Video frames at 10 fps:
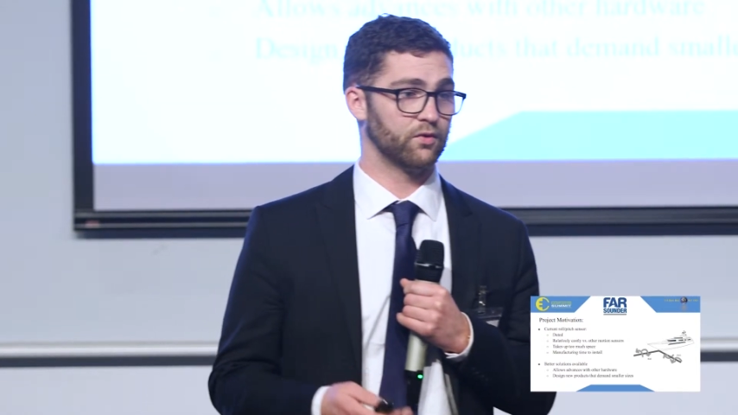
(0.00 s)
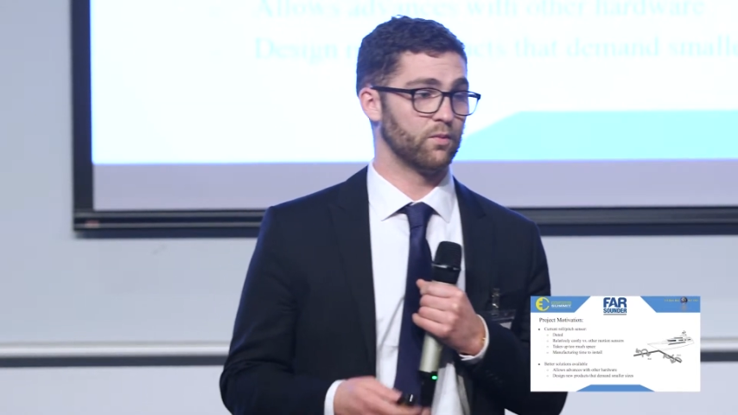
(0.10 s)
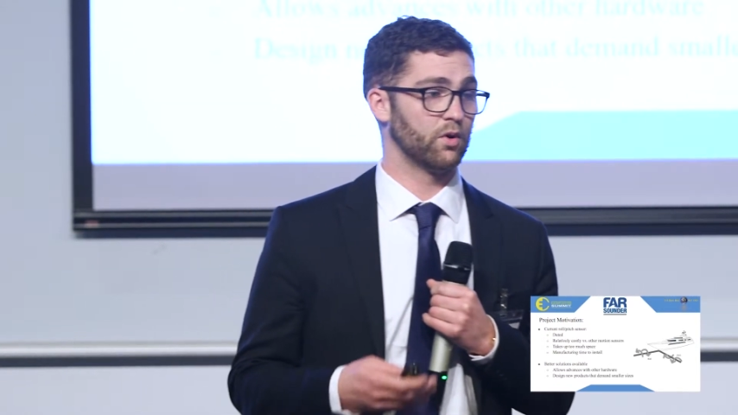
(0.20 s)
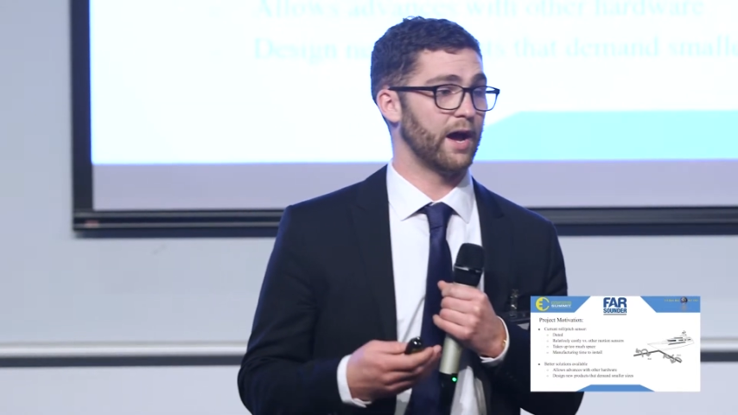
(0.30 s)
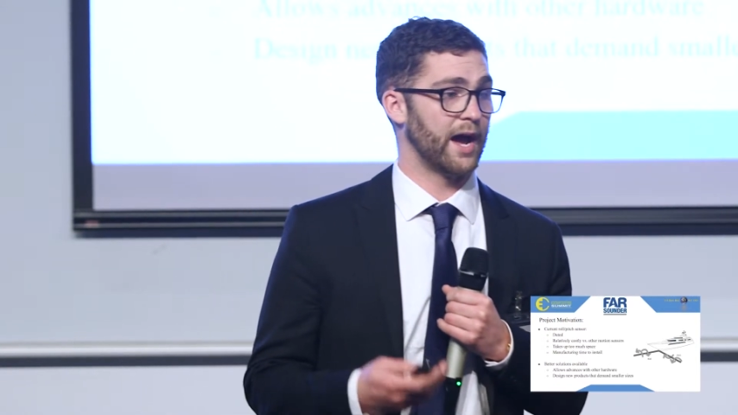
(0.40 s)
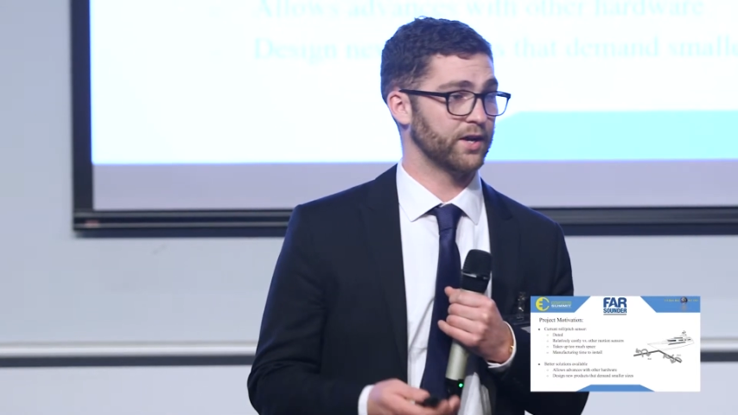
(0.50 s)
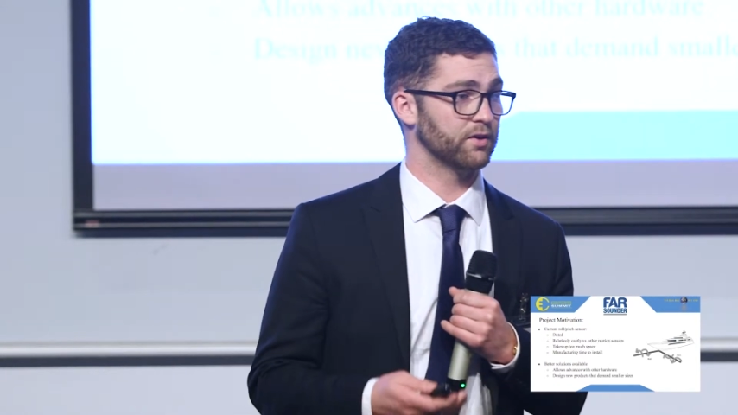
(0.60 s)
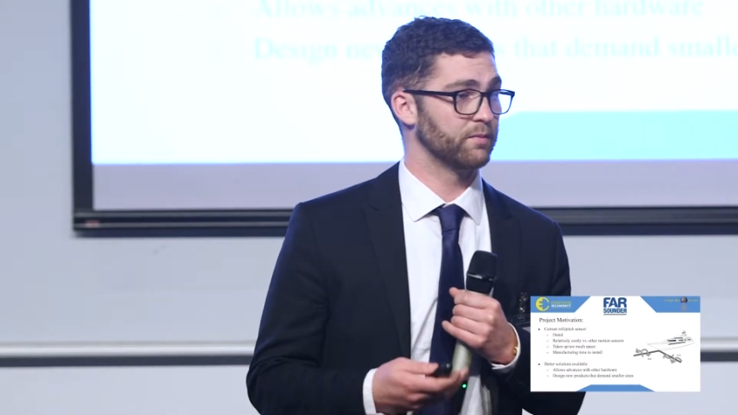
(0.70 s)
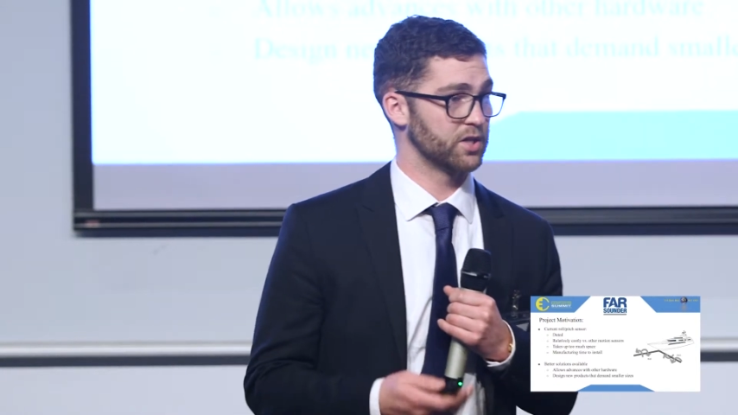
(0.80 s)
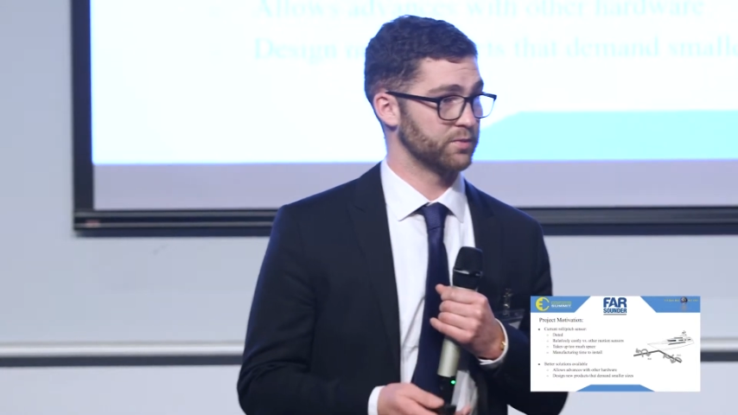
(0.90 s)
for a more
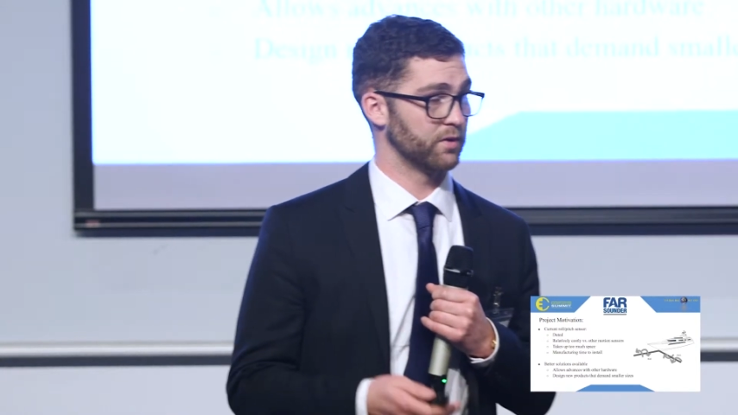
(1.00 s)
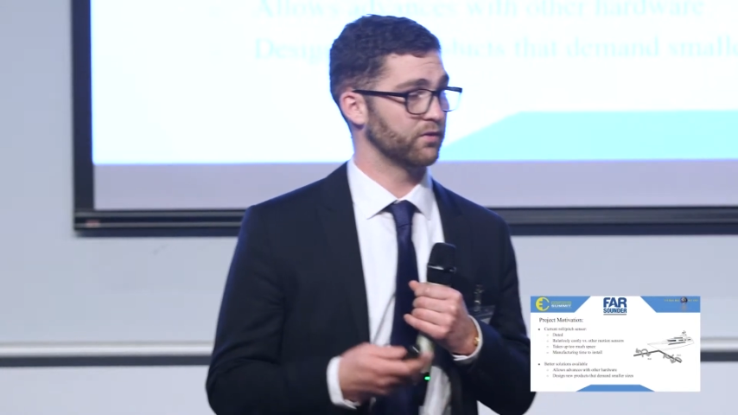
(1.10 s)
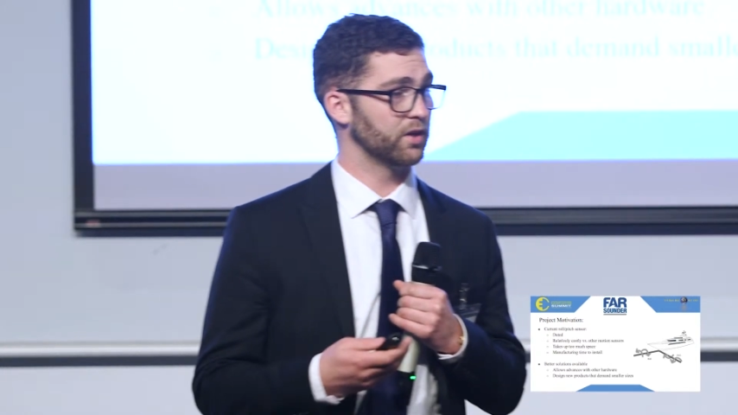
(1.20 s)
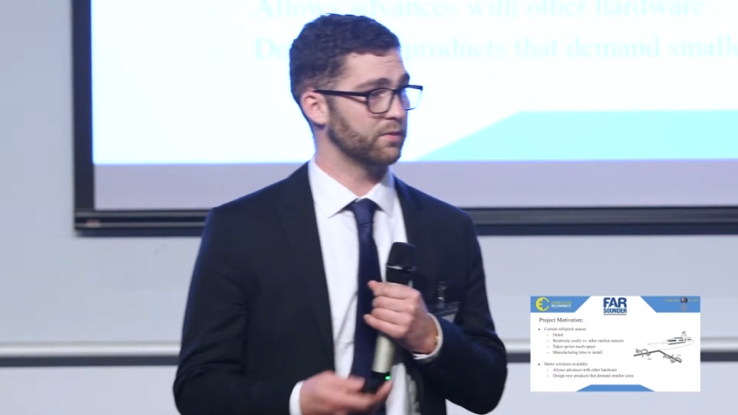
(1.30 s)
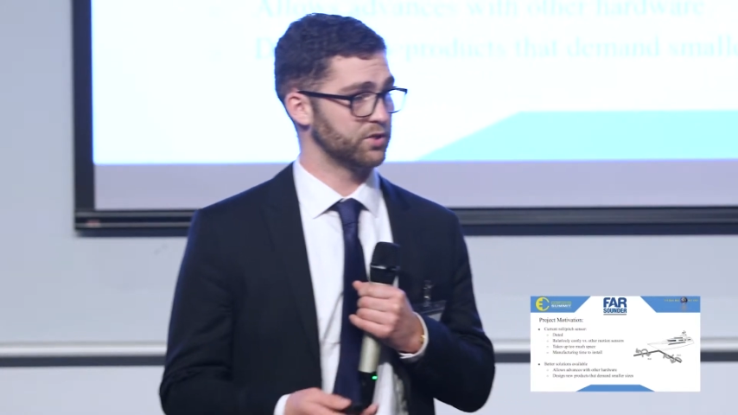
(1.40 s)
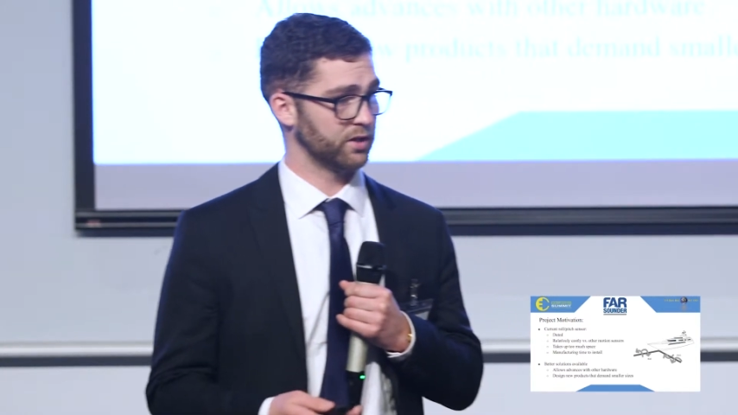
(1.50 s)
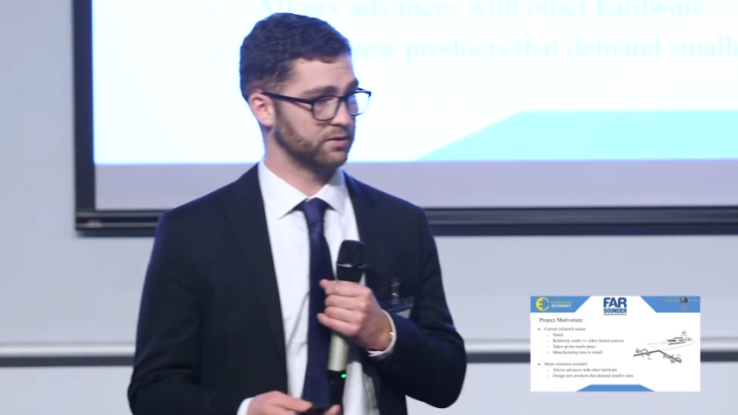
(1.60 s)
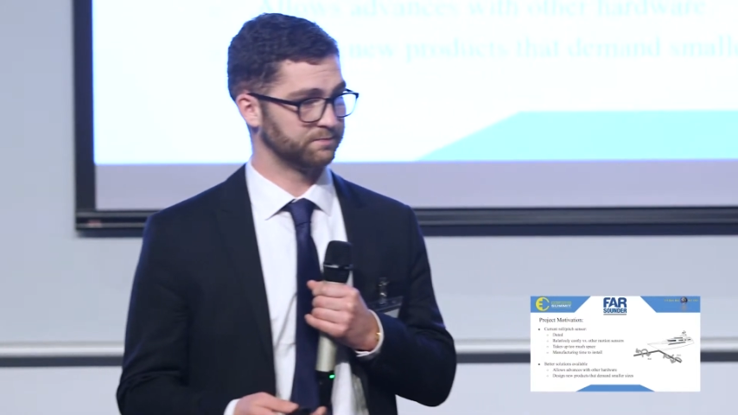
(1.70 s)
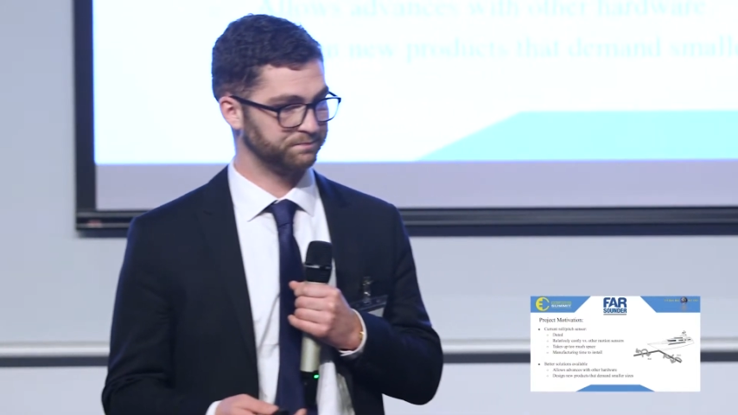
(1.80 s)
accurate measurement of the object.